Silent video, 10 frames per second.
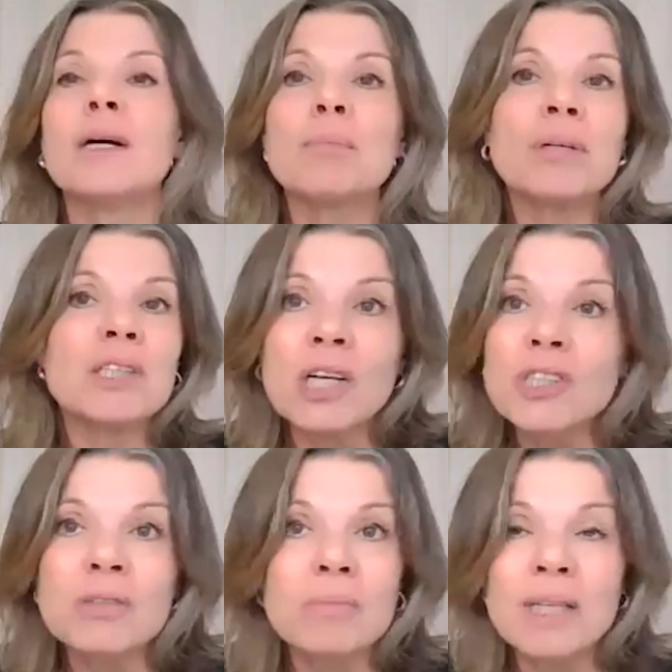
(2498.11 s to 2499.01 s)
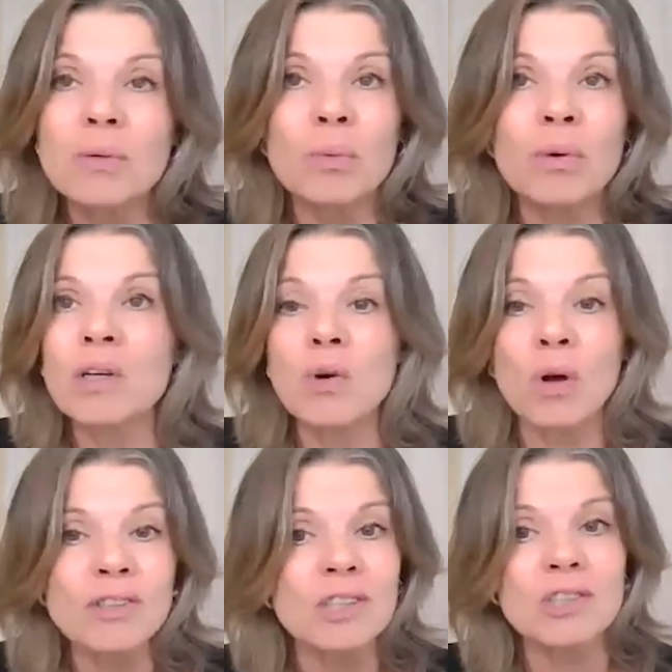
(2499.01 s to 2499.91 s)
Appreciation means that we're
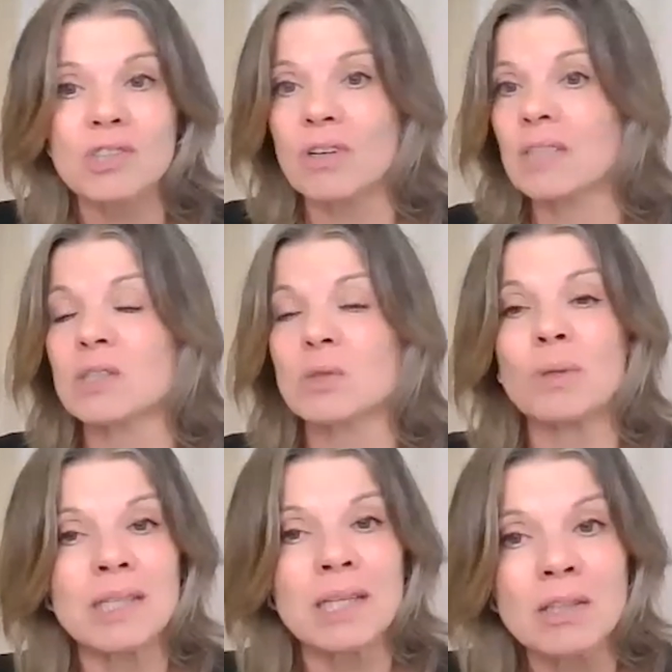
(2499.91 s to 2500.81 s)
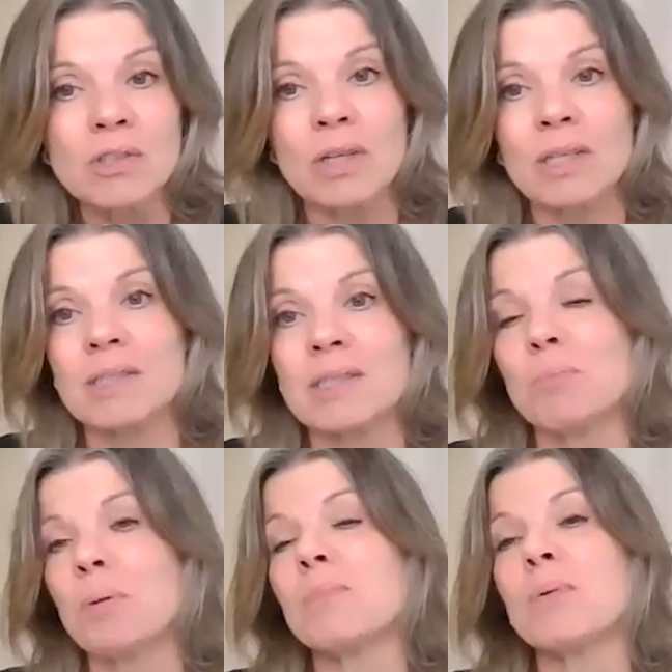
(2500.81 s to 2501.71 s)
acknowledging strengths, we're seeing strengths in
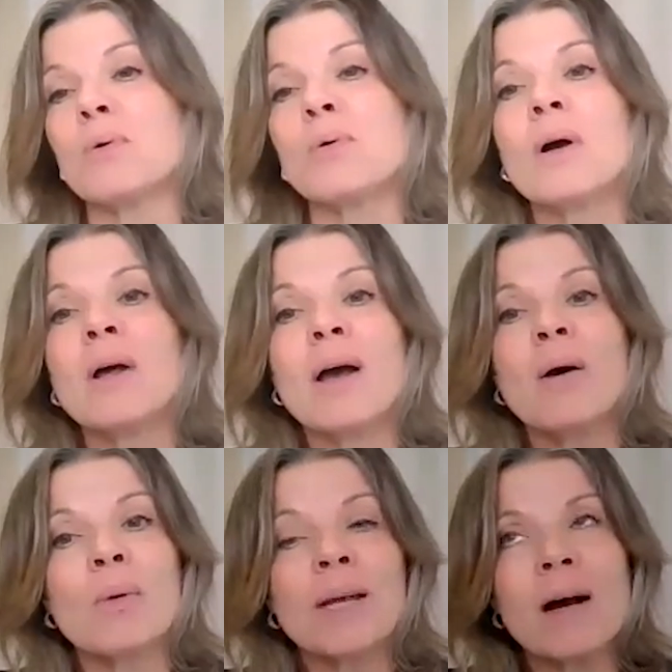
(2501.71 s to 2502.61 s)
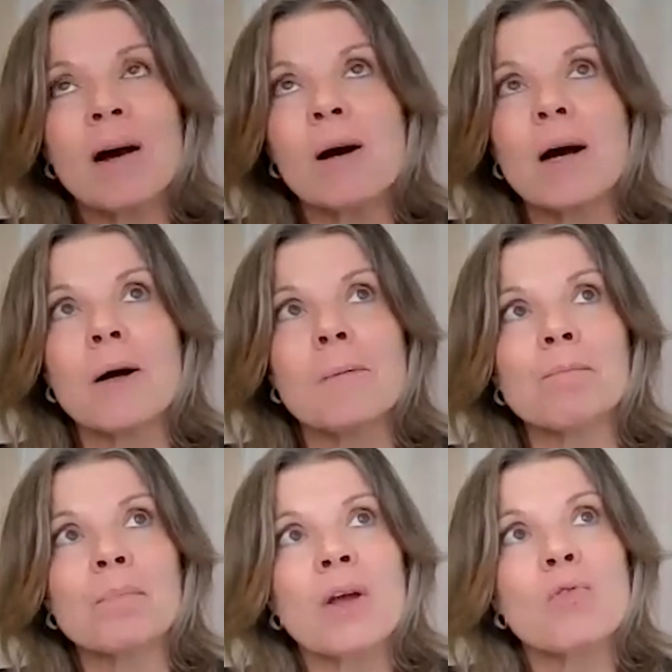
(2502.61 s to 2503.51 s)
people, we are
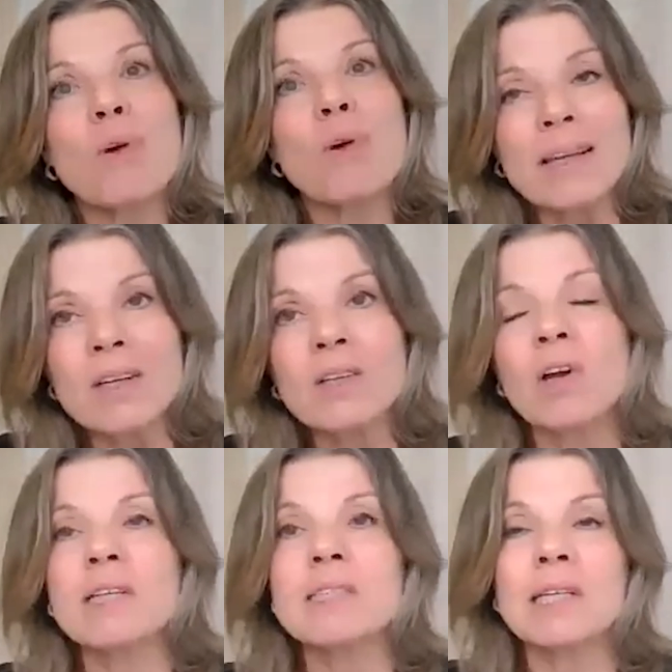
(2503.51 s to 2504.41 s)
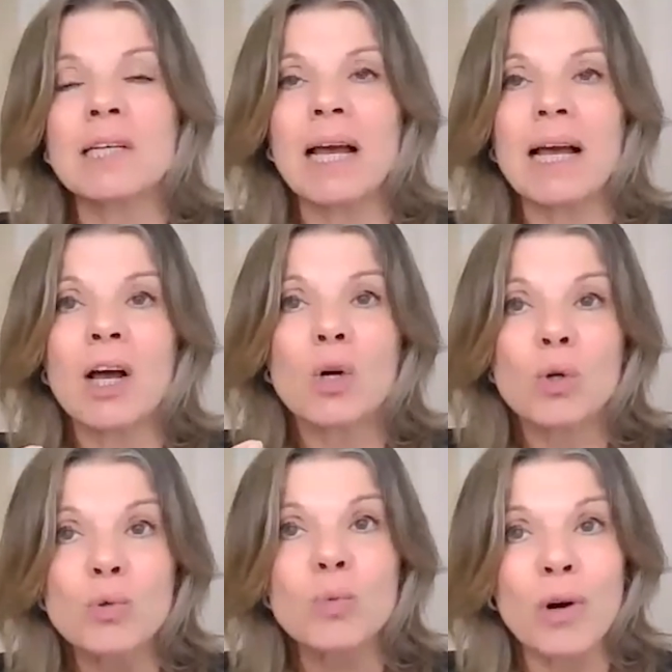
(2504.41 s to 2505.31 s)
recognizing
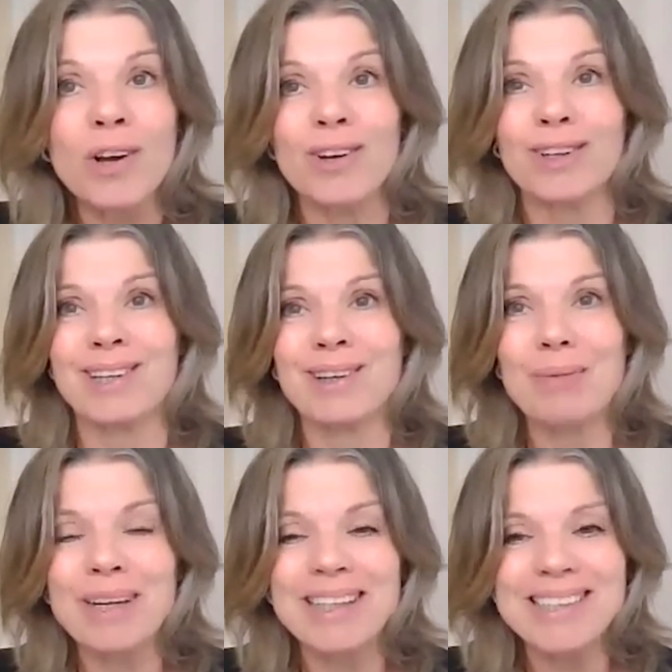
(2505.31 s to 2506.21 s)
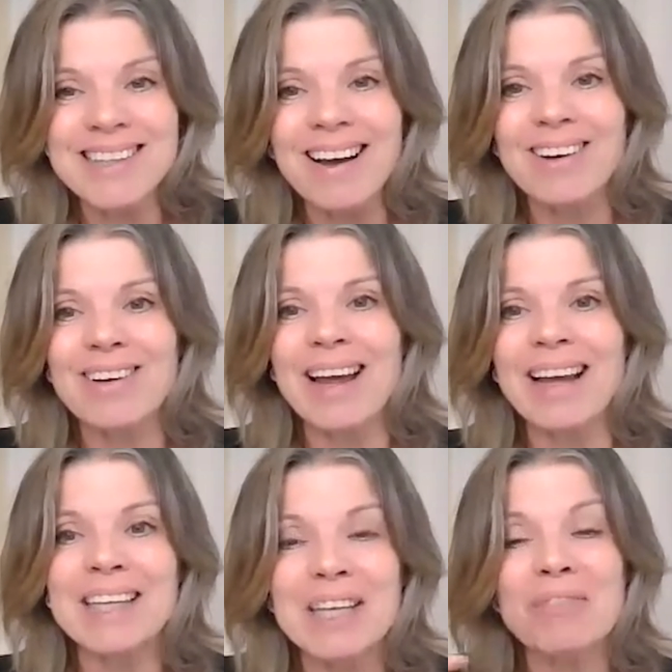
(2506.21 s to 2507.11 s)
good work when it's done
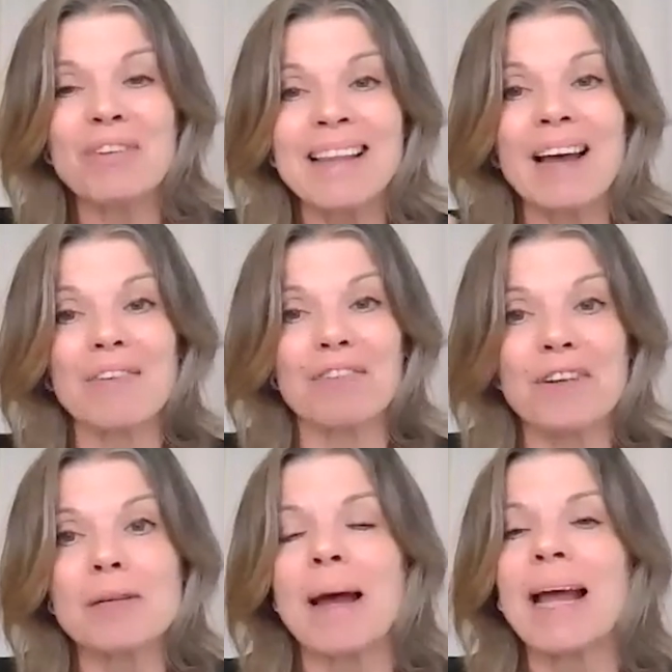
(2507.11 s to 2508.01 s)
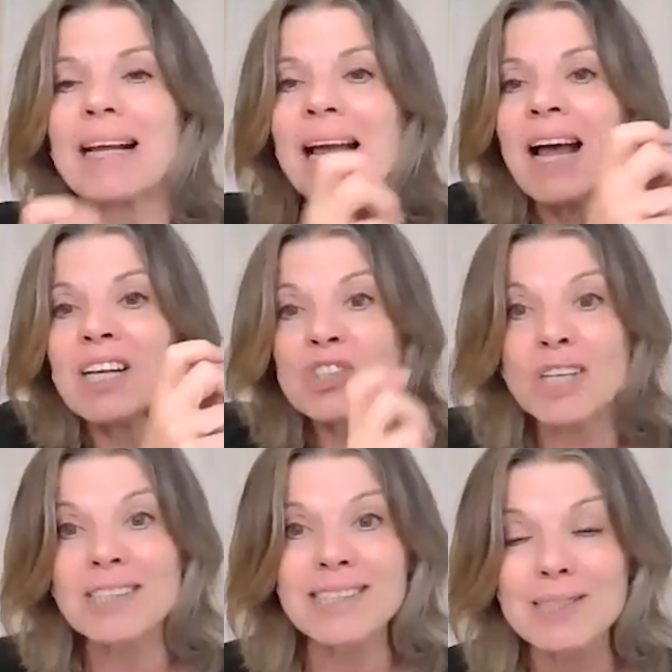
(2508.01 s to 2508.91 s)
and giving that feedback
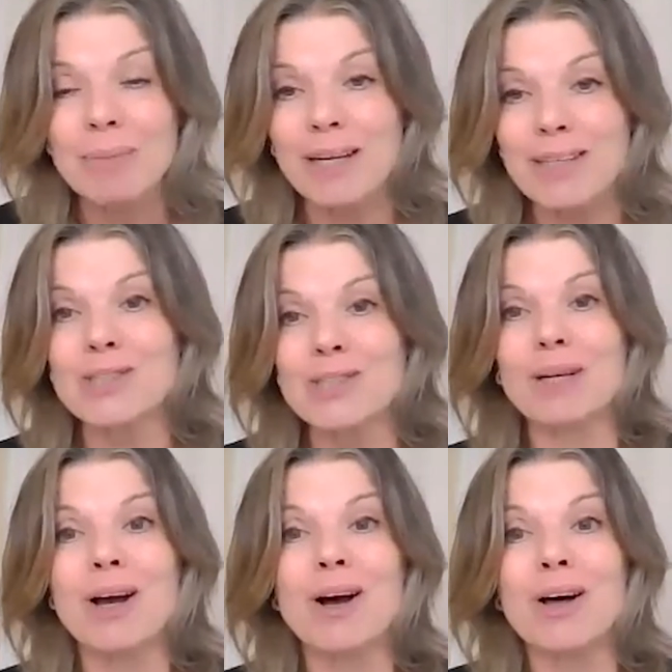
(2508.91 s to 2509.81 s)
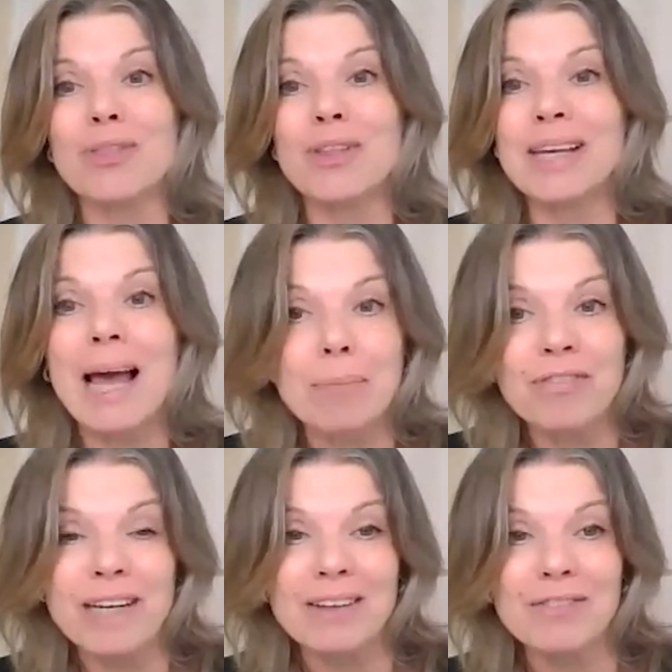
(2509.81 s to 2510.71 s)
just as much as we are the
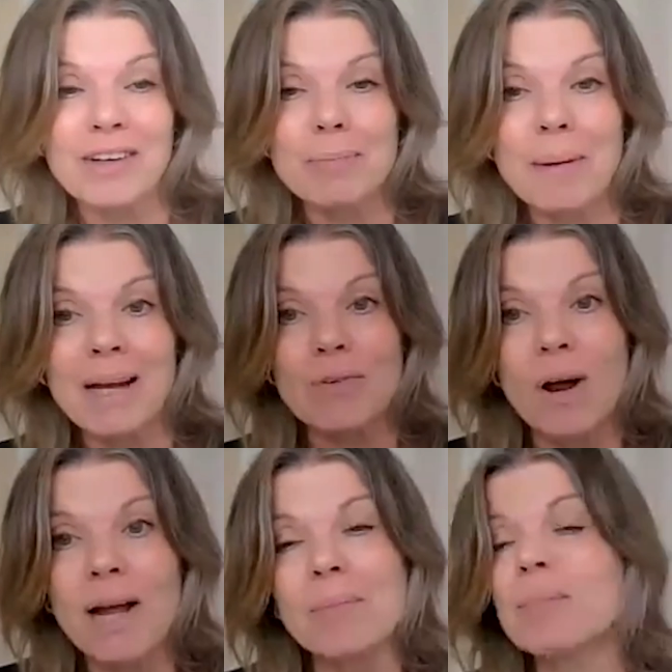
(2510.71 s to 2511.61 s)
gap-filling feedback, right?